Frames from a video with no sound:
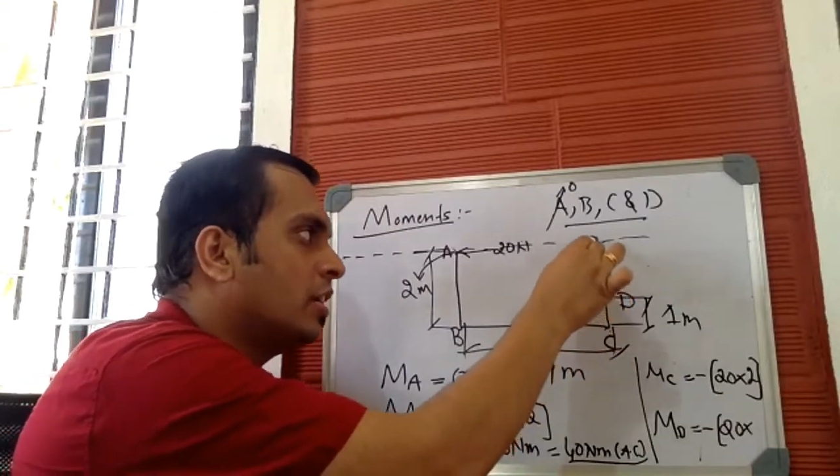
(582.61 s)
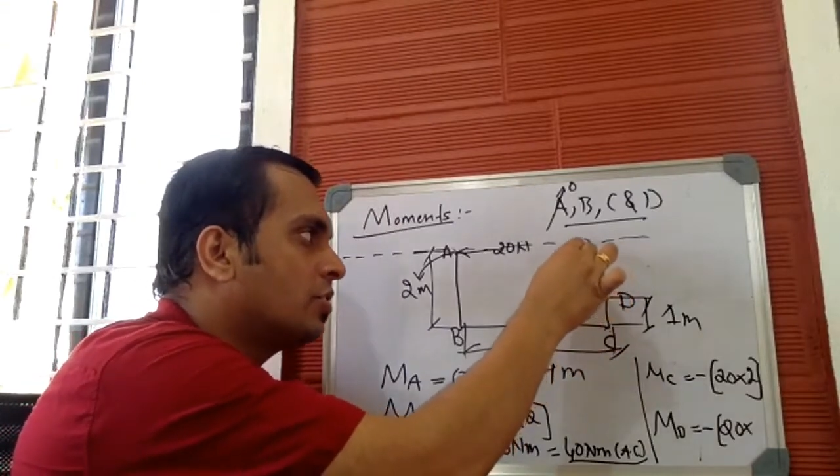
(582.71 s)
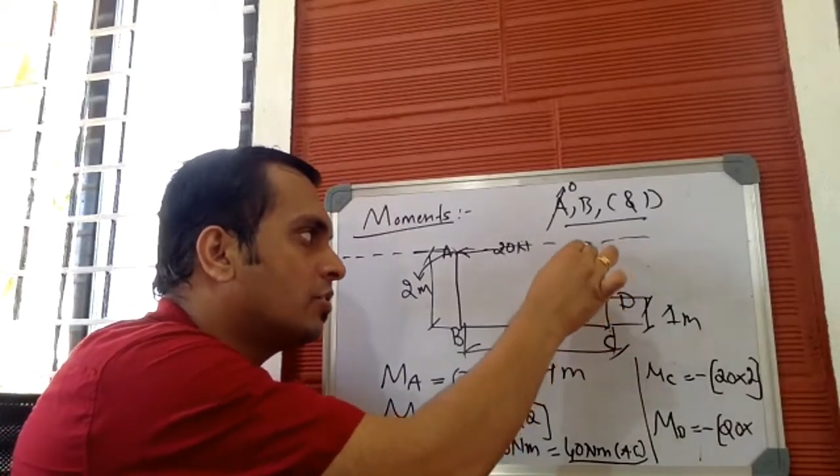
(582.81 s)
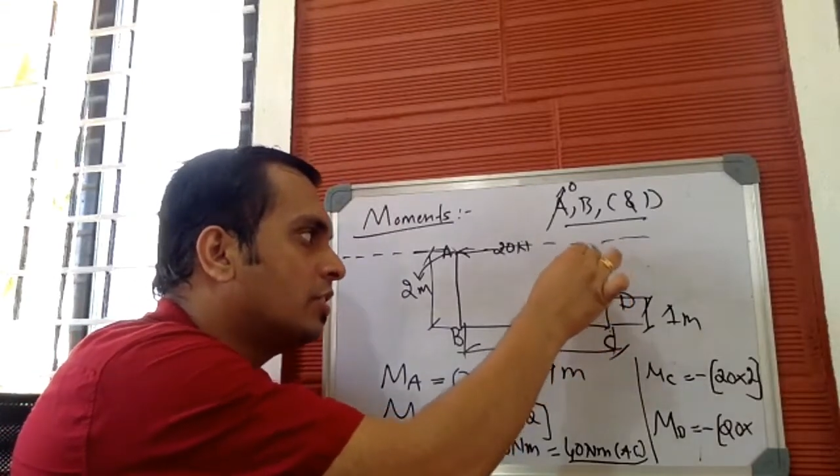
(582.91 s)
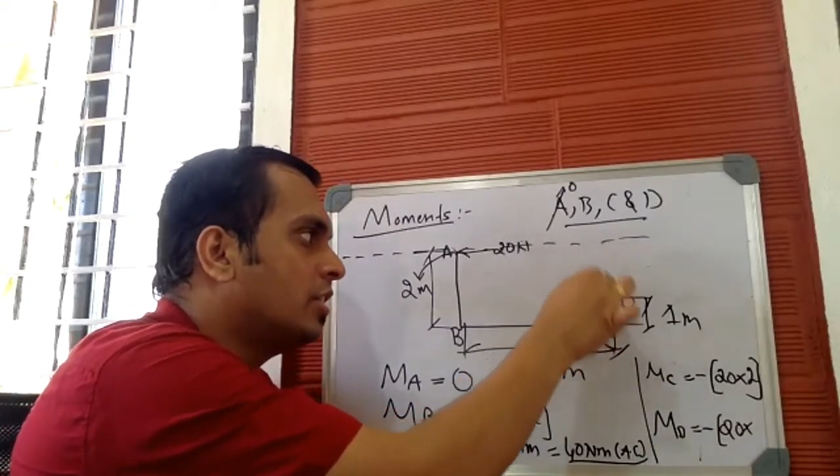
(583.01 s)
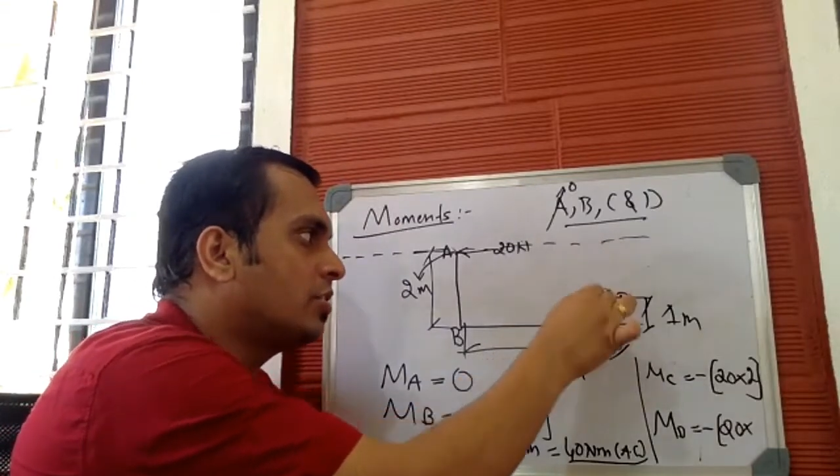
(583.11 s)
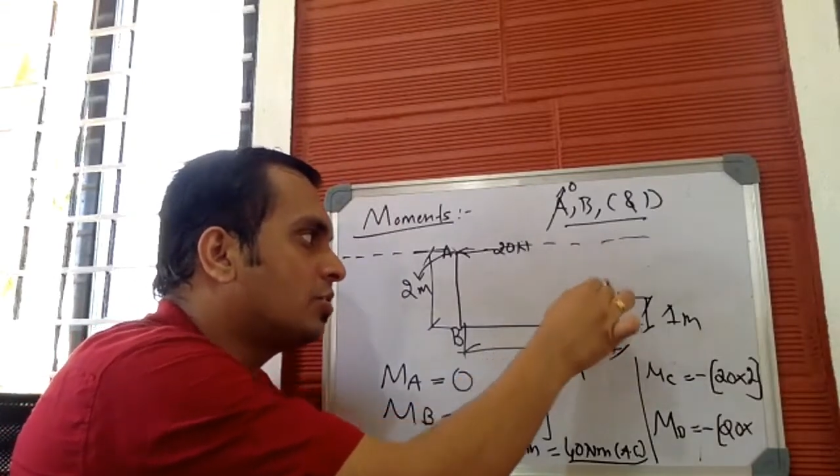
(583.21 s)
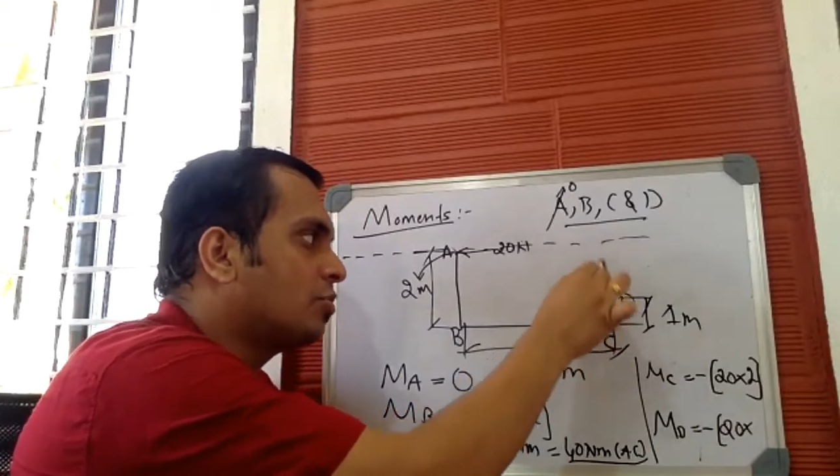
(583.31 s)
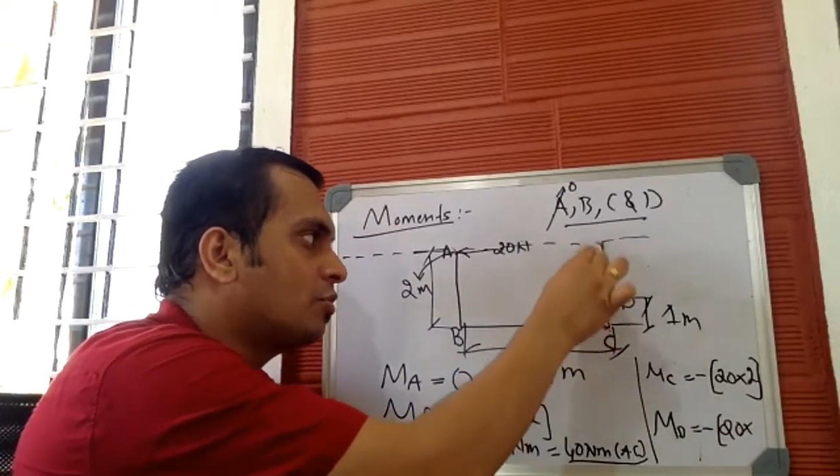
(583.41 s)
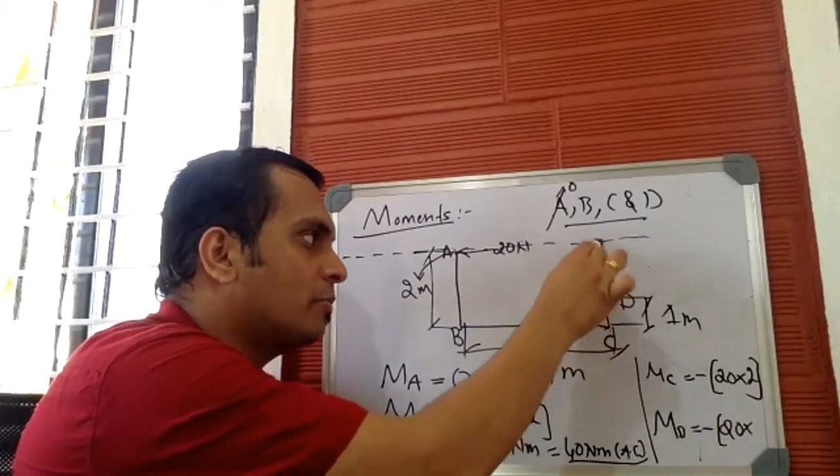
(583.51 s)
So this
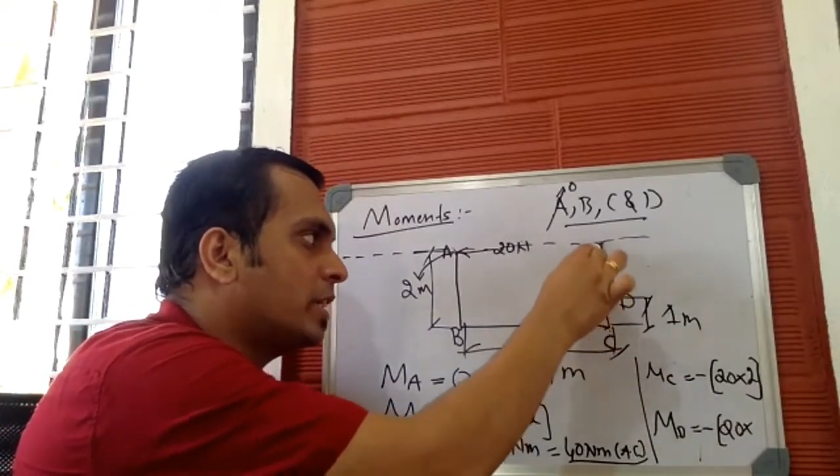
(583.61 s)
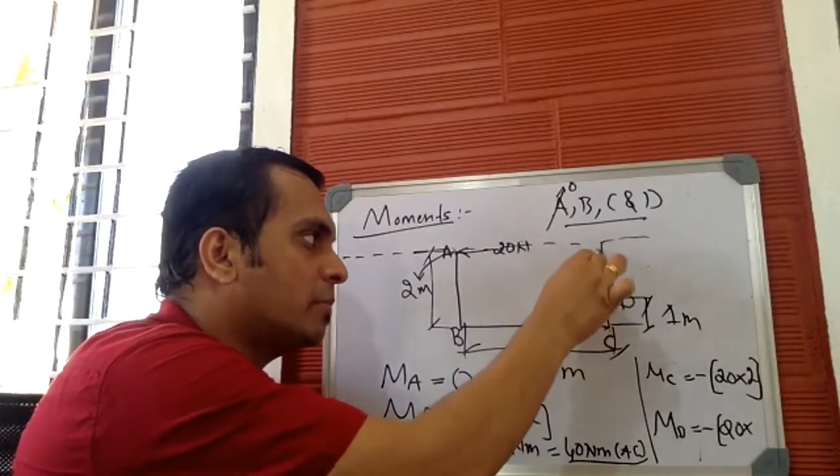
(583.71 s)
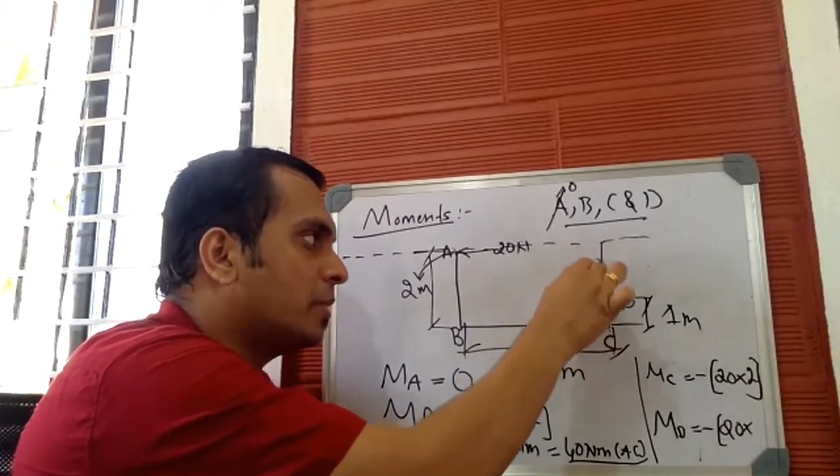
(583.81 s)
should be the